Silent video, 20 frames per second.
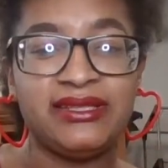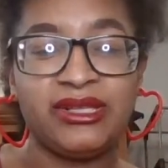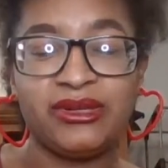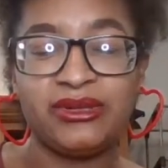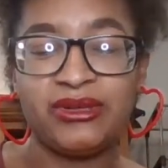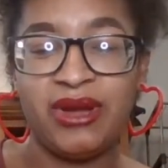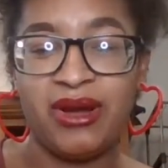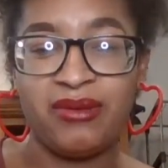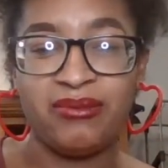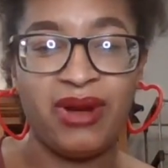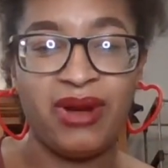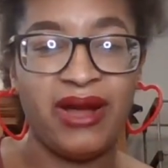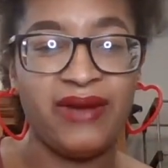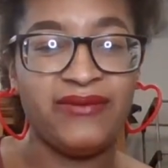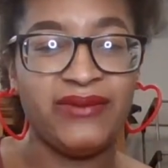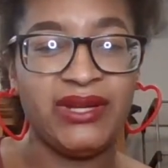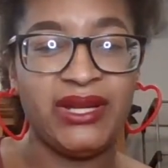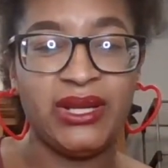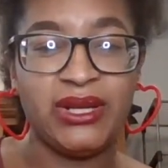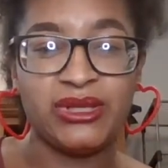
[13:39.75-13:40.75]
your
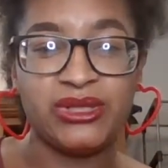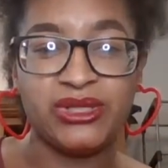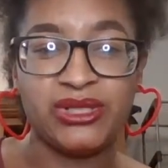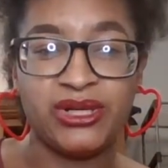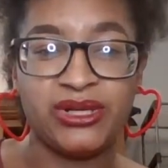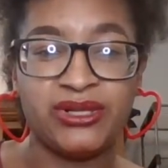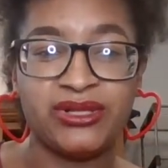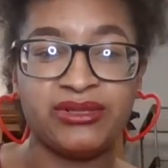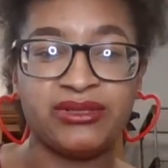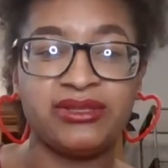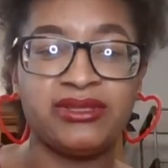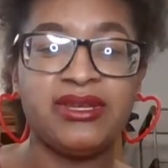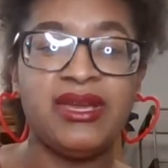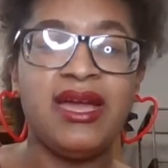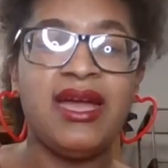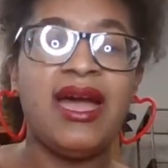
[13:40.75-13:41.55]
nonprofit, and your church.